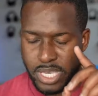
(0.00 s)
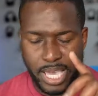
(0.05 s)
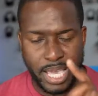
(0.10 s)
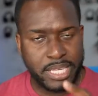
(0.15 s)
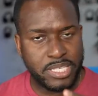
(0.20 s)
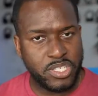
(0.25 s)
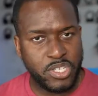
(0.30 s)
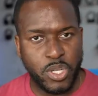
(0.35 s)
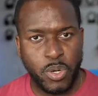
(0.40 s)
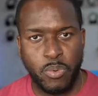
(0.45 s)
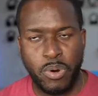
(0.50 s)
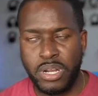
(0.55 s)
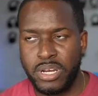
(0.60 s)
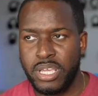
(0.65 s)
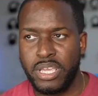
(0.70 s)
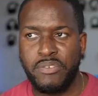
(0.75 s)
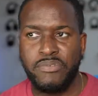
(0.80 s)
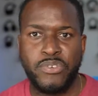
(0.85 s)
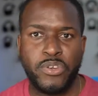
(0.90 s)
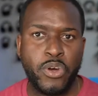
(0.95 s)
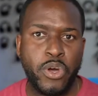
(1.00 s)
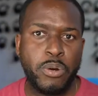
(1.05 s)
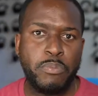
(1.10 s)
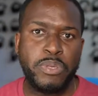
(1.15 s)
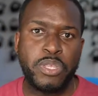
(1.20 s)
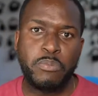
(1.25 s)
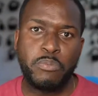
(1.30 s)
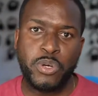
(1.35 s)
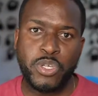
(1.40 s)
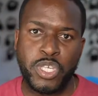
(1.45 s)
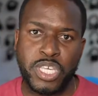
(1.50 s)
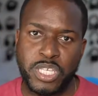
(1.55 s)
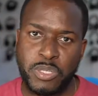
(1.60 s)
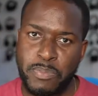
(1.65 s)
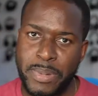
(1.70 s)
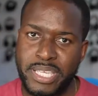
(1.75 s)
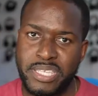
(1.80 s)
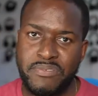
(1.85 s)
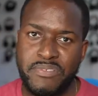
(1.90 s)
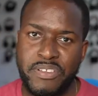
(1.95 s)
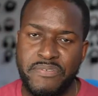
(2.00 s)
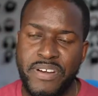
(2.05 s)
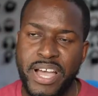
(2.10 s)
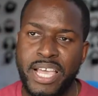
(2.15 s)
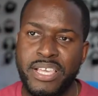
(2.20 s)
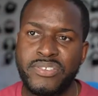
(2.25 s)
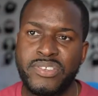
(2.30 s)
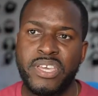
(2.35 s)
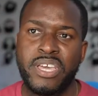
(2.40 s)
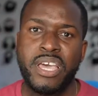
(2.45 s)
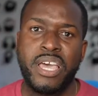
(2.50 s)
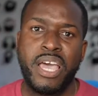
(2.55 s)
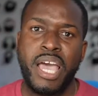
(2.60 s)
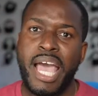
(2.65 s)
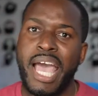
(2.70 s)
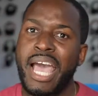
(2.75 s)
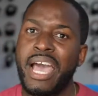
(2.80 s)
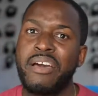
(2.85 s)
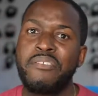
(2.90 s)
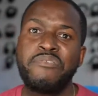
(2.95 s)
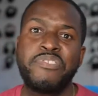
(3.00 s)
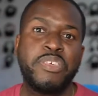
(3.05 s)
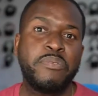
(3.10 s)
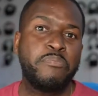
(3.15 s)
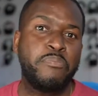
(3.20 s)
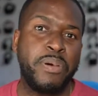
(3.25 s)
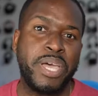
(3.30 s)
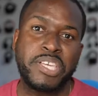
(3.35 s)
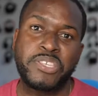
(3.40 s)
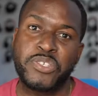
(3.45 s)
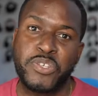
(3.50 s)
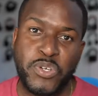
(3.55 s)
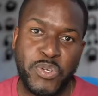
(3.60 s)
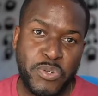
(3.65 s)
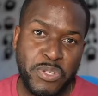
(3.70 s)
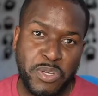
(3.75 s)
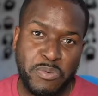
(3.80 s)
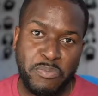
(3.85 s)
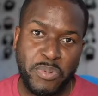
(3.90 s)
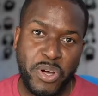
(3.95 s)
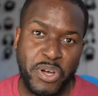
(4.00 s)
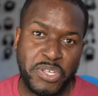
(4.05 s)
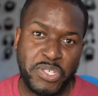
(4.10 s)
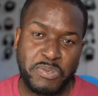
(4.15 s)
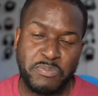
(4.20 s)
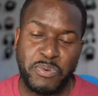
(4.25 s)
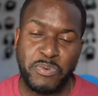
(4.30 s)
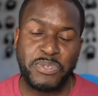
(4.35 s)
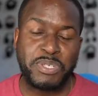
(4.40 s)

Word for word: Yes, you know what? If you're gonna be the most expensive device, have the best cooling possible.